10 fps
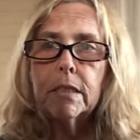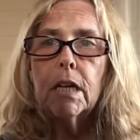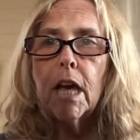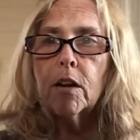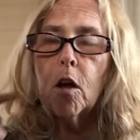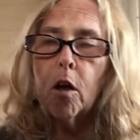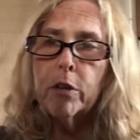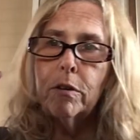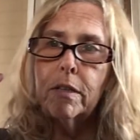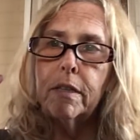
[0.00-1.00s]
And all
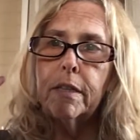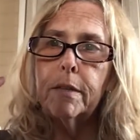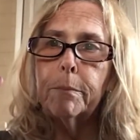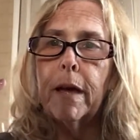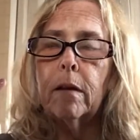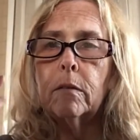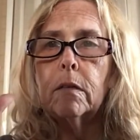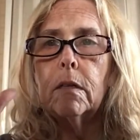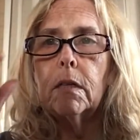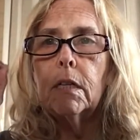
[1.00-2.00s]
you can think about
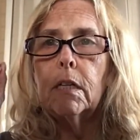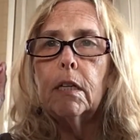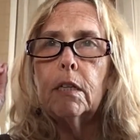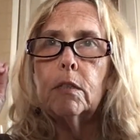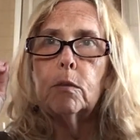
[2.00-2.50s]
is